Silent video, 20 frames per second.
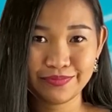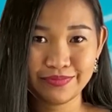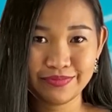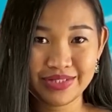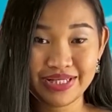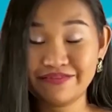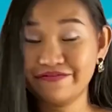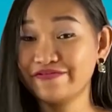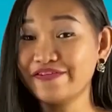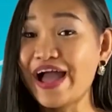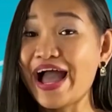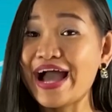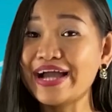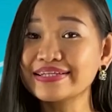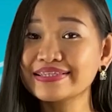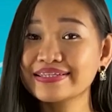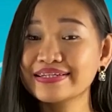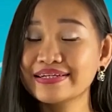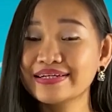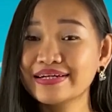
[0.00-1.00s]
In
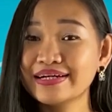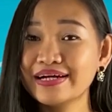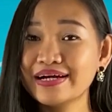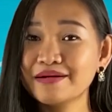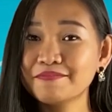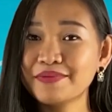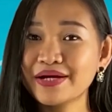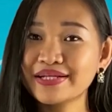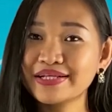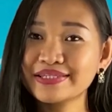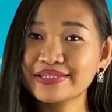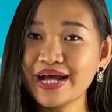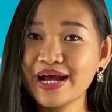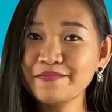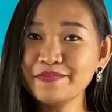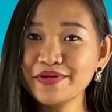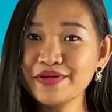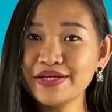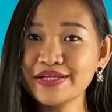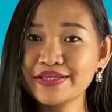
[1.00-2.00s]
fact, by the
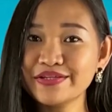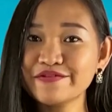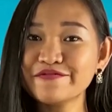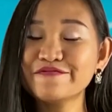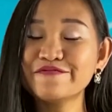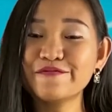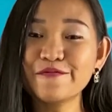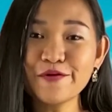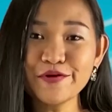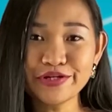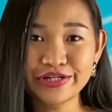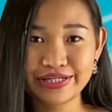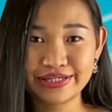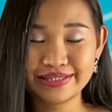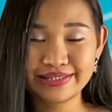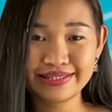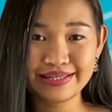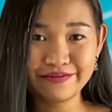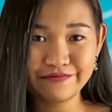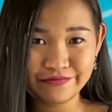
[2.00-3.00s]
time you hit your
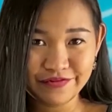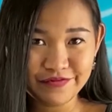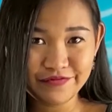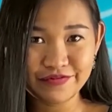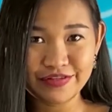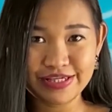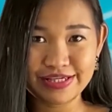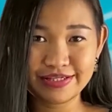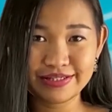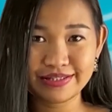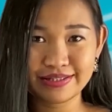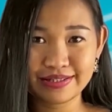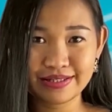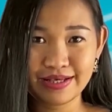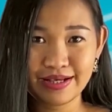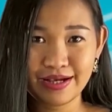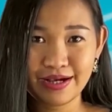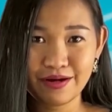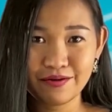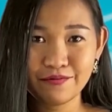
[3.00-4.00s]
40s and 50s,
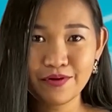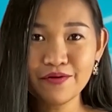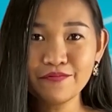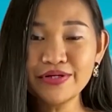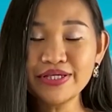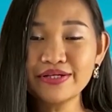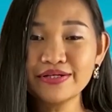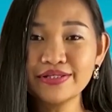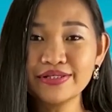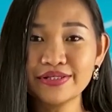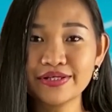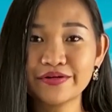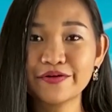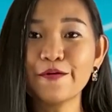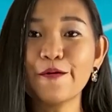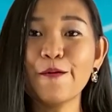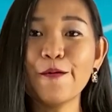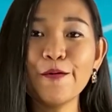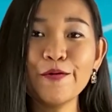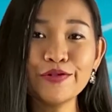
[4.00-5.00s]
what we consider
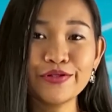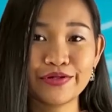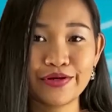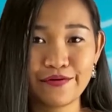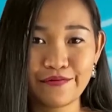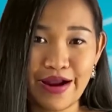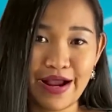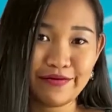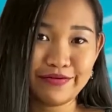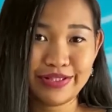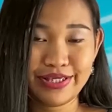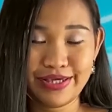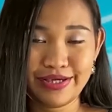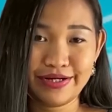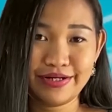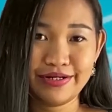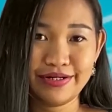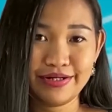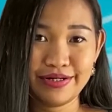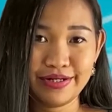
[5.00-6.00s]
older around
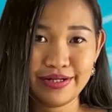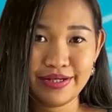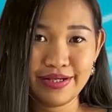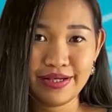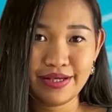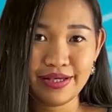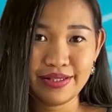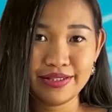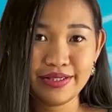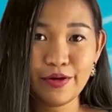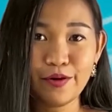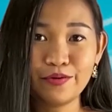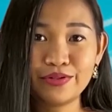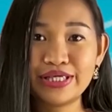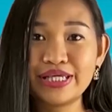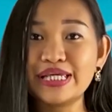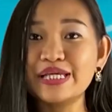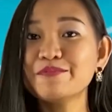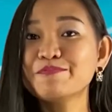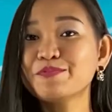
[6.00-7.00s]
here, the
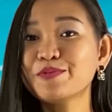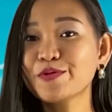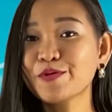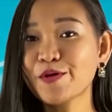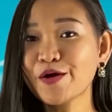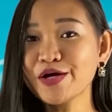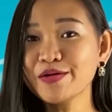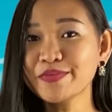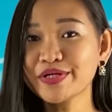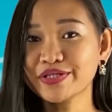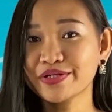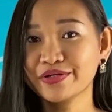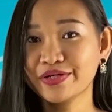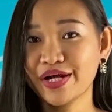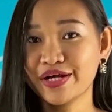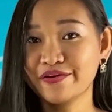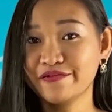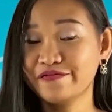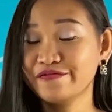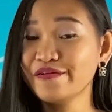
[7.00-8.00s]
only employment you're
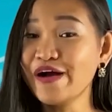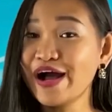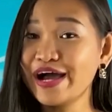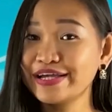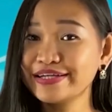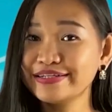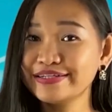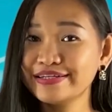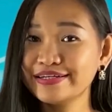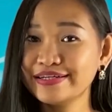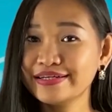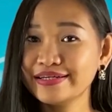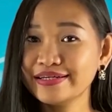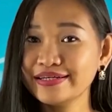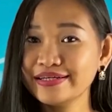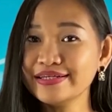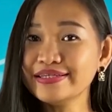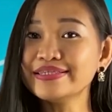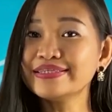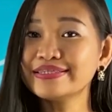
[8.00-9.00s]
gonna find
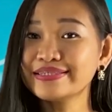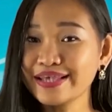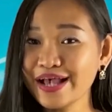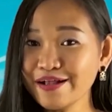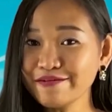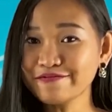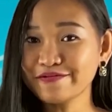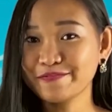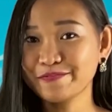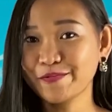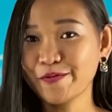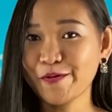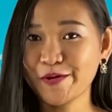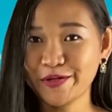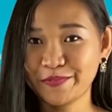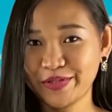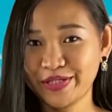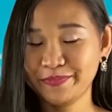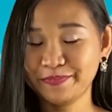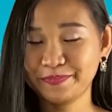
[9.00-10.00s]
is
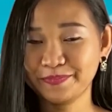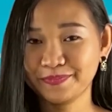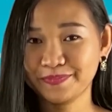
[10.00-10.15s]
self-employment.